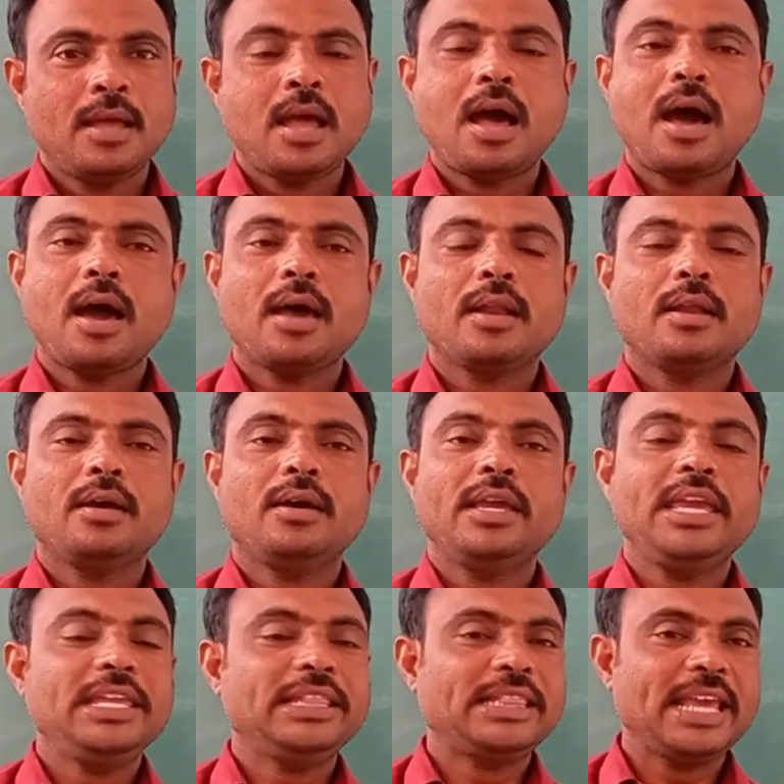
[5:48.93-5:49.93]
or
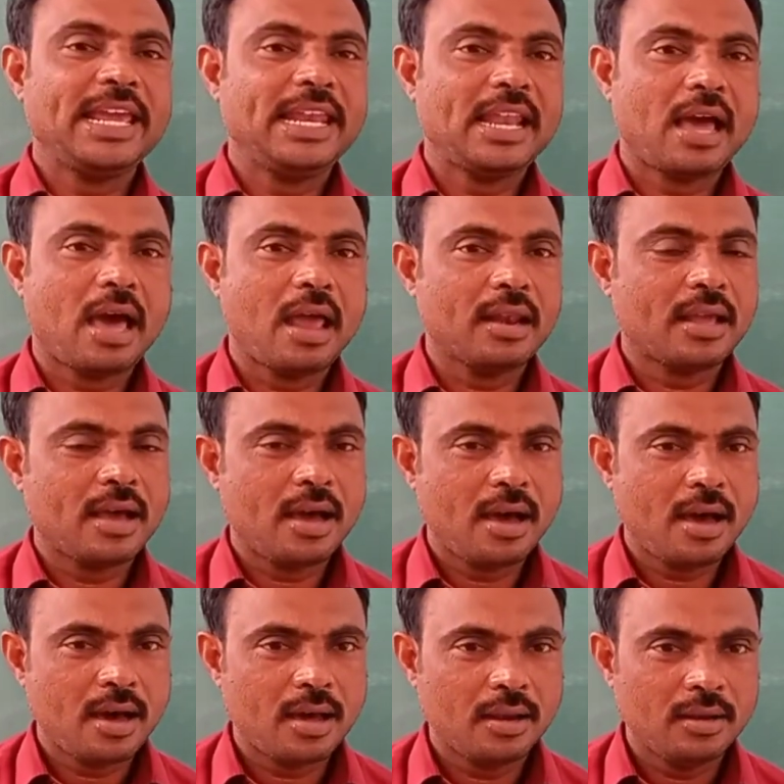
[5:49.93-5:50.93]
ethyl
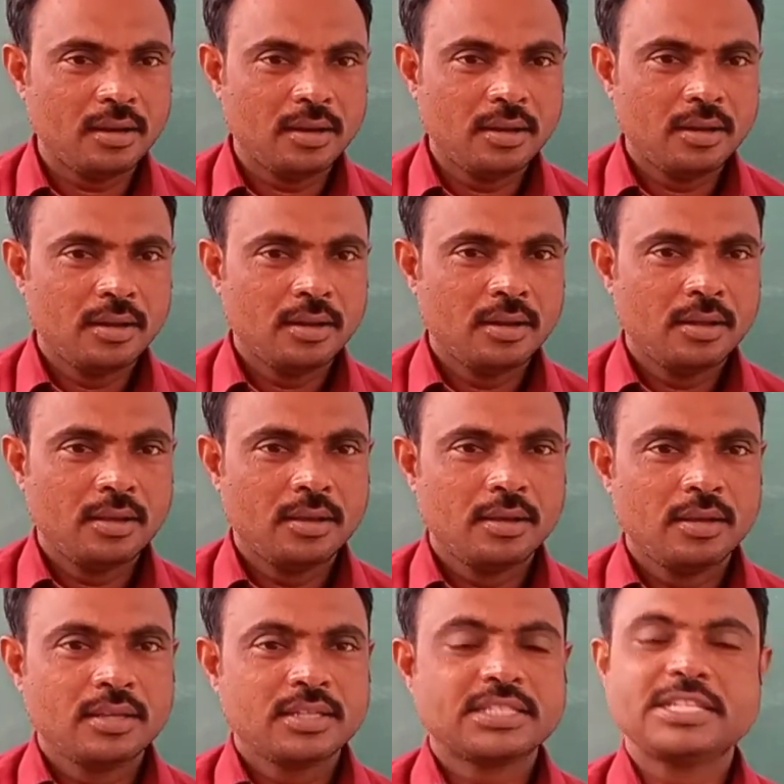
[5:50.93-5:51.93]
alcohol,
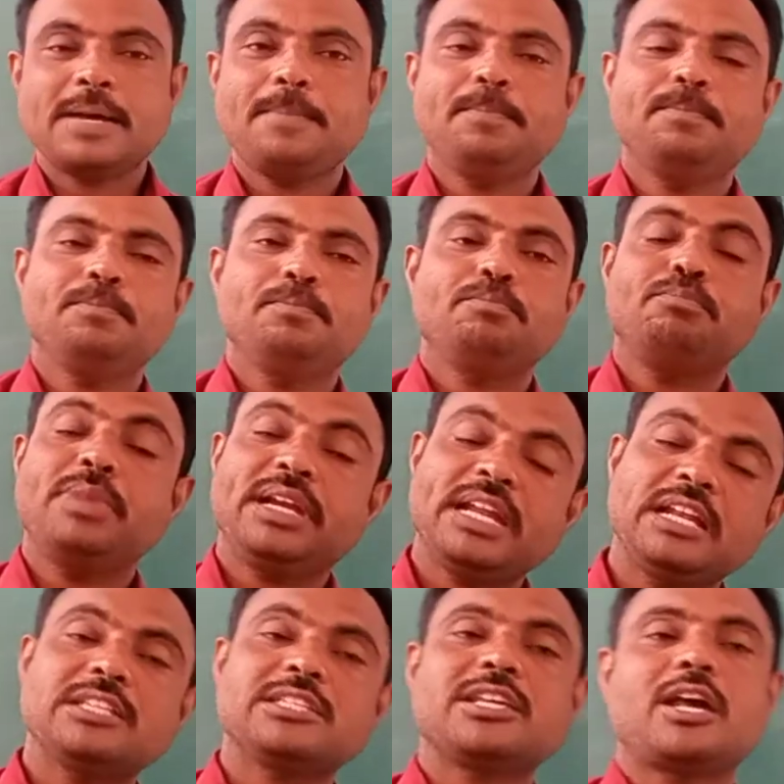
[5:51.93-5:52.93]
some
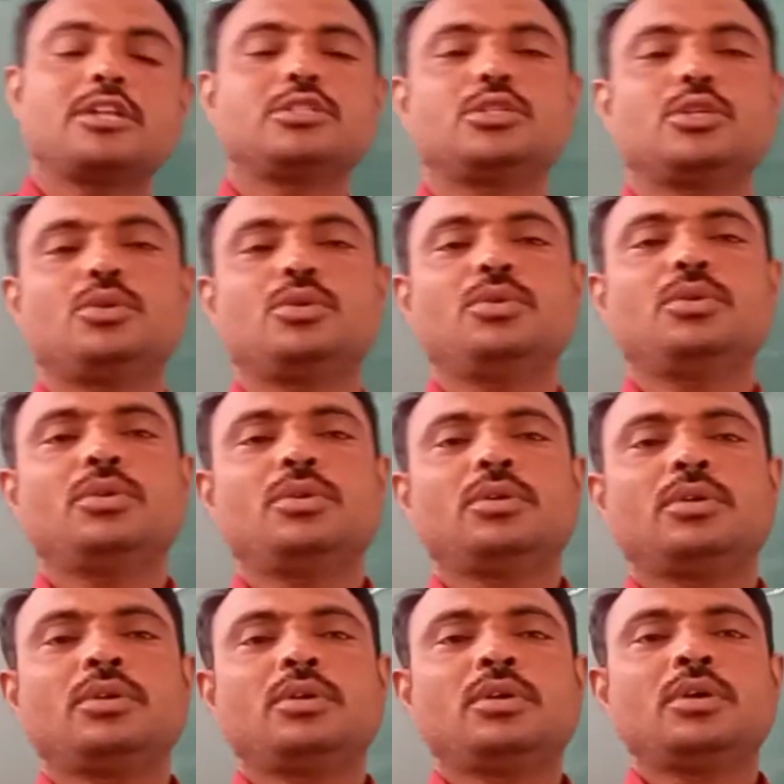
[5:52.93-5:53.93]
metals also.
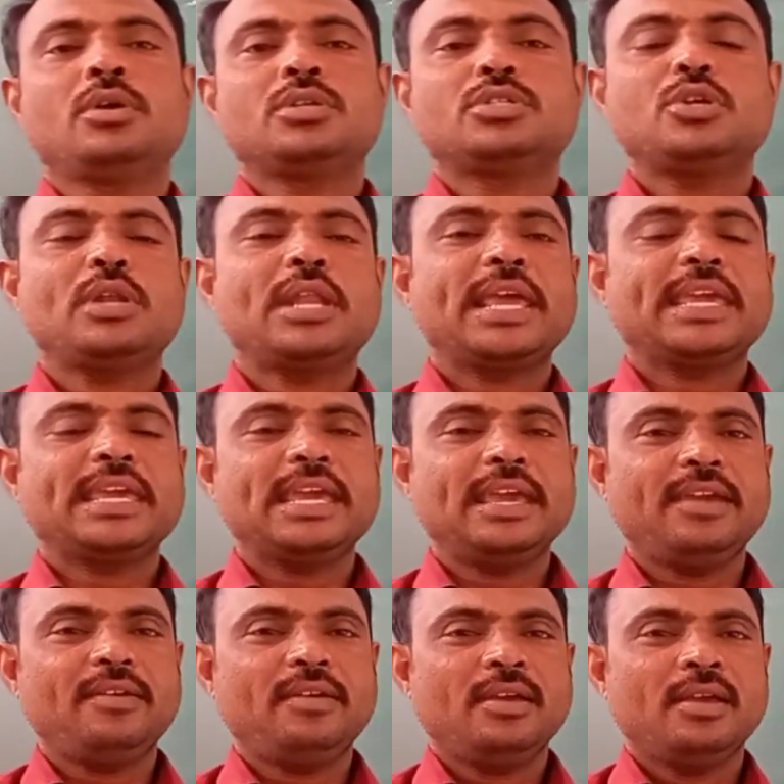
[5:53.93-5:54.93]
So like
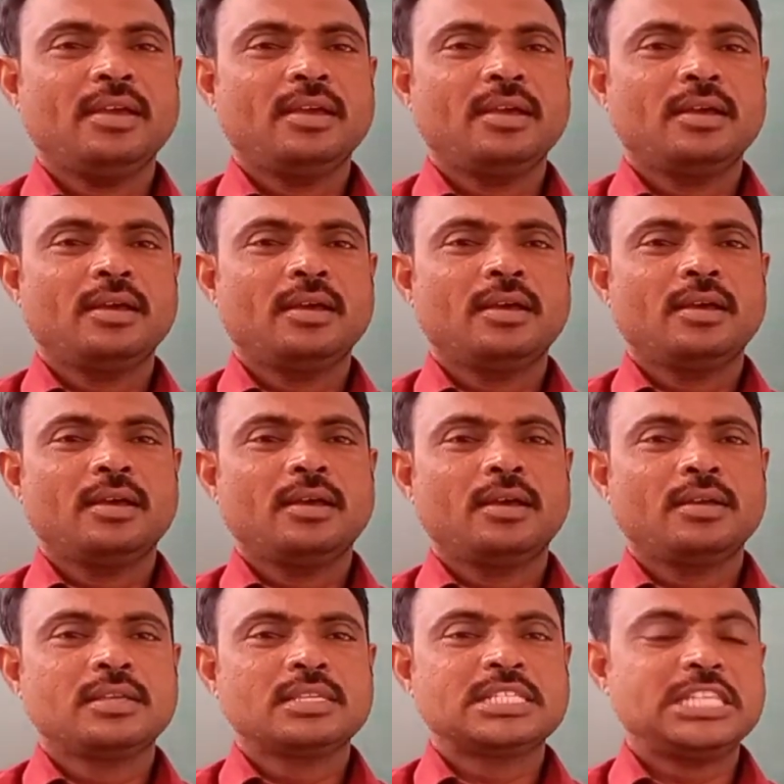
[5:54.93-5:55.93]
a
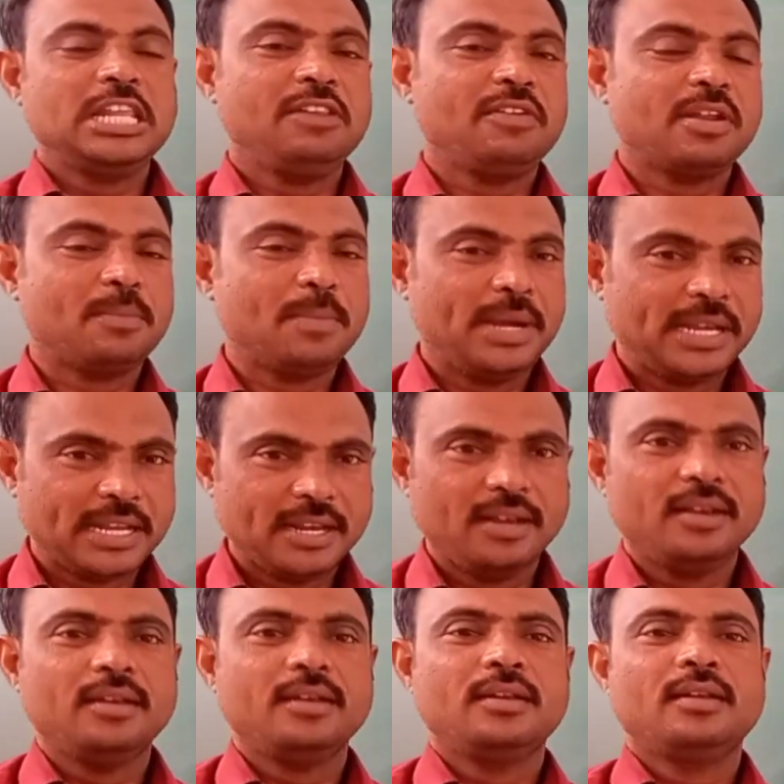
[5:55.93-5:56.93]
silver
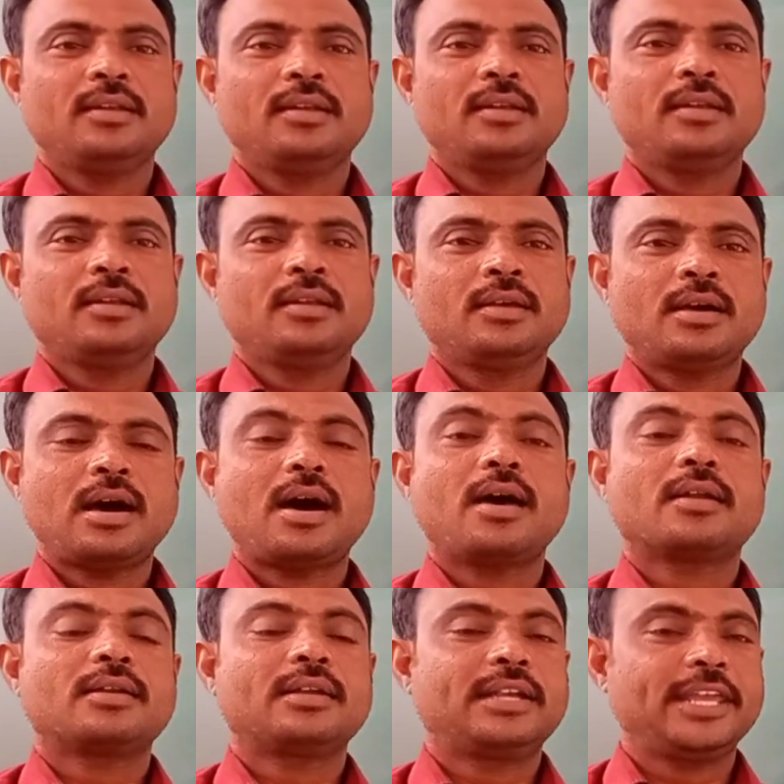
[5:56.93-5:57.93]
metal
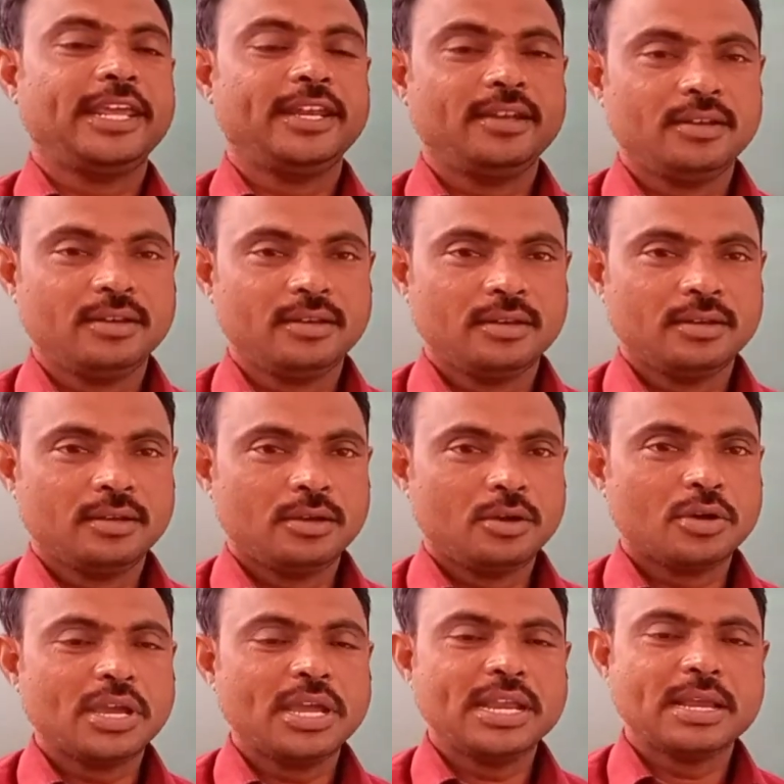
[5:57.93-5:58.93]
or tin.
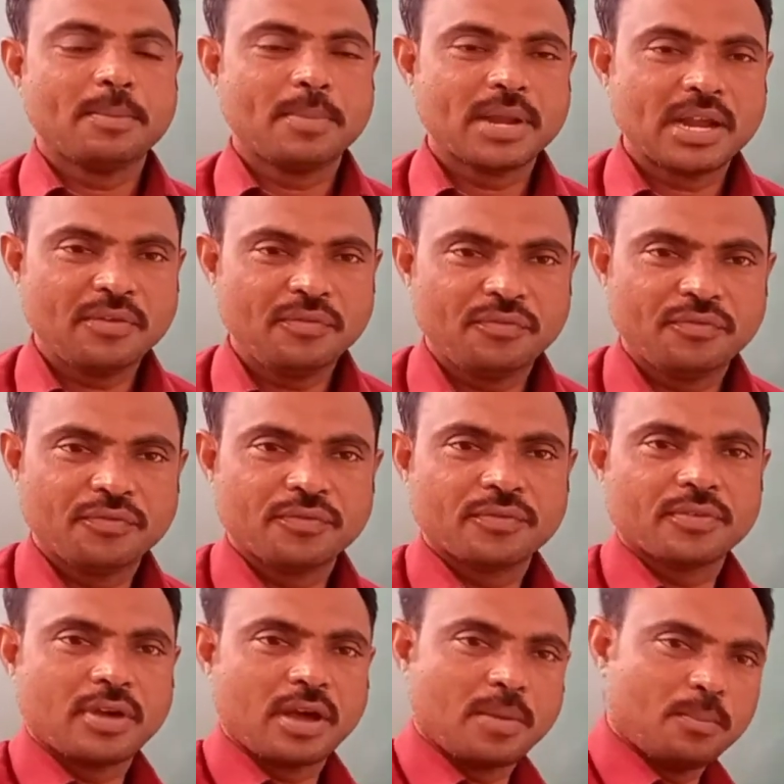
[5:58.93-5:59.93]
Okay, number of
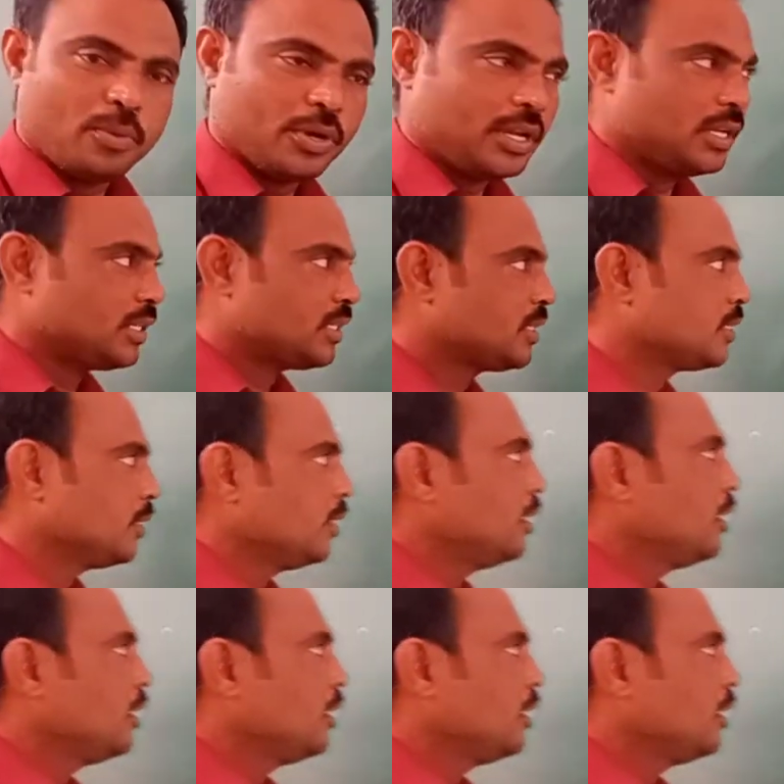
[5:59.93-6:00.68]
components.